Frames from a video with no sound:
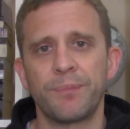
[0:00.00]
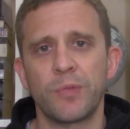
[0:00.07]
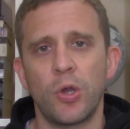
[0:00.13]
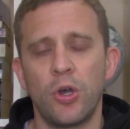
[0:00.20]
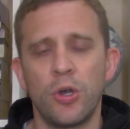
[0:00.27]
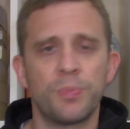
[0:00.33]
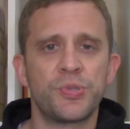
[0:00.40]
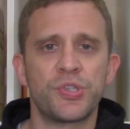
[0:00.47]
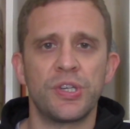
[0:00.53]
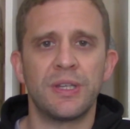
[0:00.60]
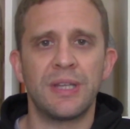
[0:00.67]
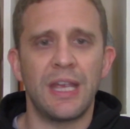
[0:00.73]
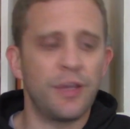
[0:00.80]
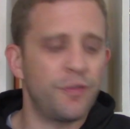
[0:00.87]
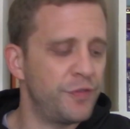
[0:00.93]

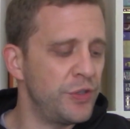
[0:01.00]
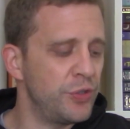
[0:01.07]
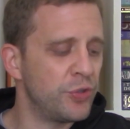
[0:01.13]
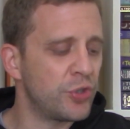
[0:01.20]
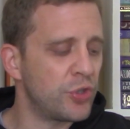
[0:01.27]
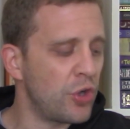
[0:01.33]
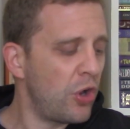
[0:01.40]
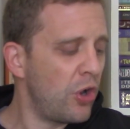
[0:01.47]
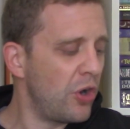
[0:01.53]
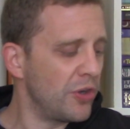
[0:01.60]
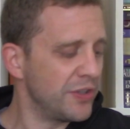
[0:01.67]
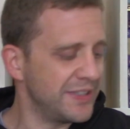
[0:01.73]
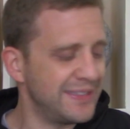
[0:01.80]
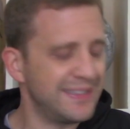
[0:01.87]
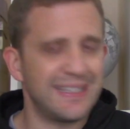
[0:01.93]
option if you
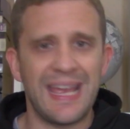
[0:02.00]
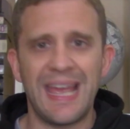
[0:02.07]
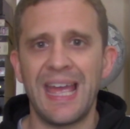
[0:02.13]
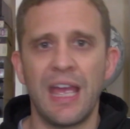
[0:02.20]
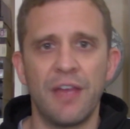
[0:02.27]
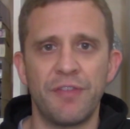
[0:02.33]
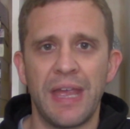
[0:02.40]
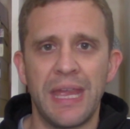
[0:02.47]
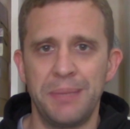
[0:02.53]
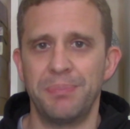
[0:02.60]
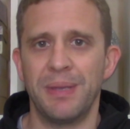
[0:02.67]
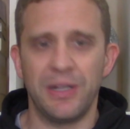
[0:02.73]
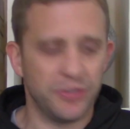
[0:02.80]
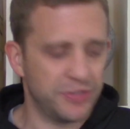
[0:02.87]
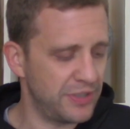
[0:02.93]
can't have a
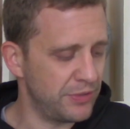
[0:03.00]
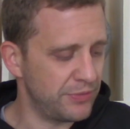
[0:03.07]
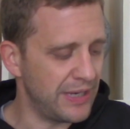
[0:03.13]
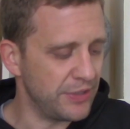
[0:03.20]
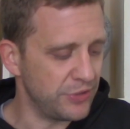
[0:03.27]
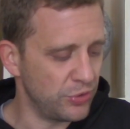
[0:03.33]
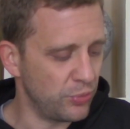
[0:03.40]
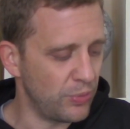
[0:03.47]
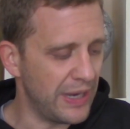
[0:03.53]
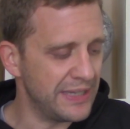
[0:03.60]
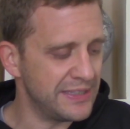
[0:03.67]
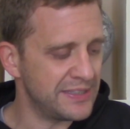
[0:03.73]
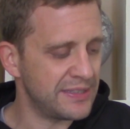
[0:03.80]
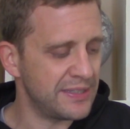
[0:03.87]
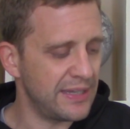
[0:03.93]
belt around your
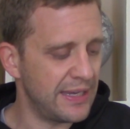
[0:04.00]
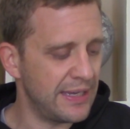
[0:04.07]
waist.